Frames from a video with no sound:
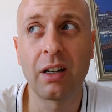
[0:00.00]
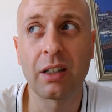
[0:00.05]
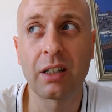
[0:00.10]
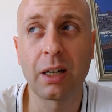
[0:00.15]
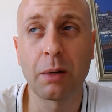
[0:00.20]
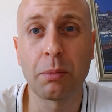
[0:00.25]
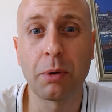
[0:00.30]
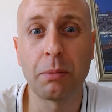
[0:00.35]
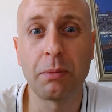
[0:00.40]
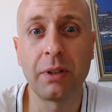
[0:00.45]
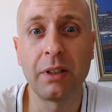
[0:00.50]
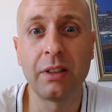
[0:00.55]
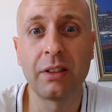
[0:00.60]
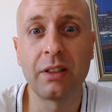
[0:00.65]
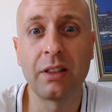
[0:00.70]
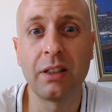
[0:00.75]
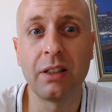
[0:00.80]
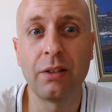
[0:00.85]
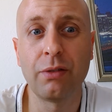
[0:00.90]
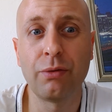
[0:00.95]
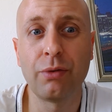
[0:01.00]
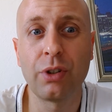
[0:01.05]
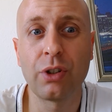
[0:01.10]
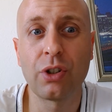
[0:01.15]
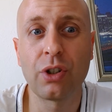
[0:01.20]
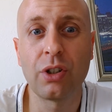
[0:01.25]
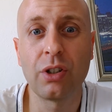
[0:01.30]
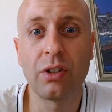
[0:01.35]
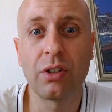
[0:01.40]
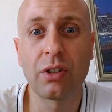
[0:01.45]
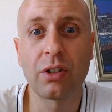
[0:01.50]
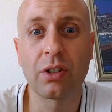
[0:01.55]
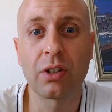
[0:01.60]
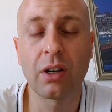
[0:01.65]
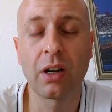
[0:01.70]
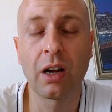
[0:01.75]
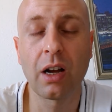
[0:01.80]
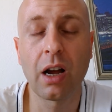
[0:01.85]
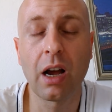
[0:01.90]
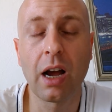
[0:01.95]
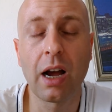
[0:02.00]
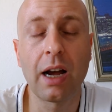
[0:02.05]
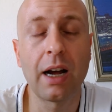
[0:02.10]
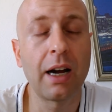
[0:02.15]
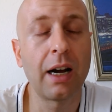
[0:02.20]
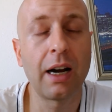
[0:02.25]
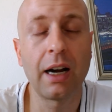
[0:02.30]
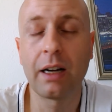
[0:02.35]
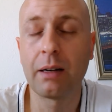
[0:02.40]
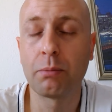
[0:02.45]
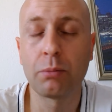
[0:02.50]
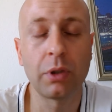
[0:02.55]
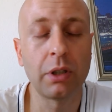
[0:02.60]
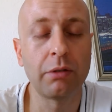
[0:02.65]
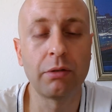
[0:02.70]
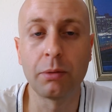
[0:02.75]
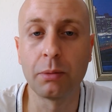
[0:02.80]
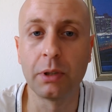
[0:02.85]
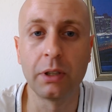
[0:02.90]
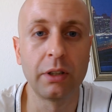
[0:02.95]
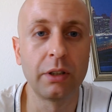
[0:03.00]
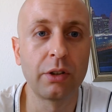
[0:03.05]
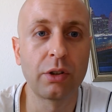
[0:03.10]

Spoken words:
capability, which is unbelievable.